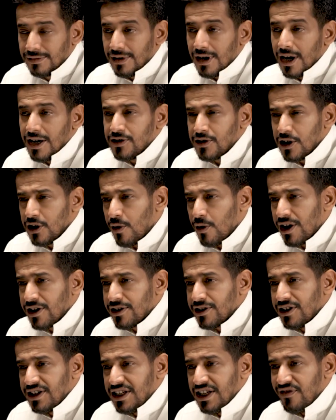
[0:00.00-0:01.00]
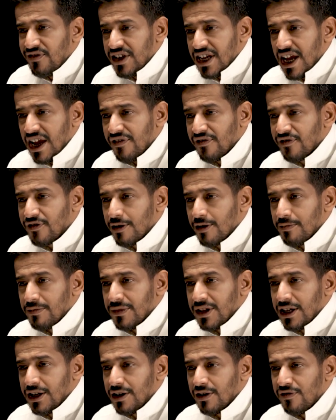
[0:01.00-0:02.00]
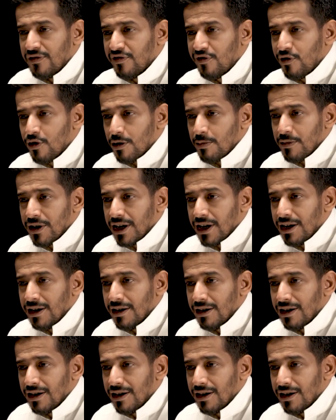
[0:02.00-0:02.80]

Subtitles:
All right. So you wanted to deviate from the conformity.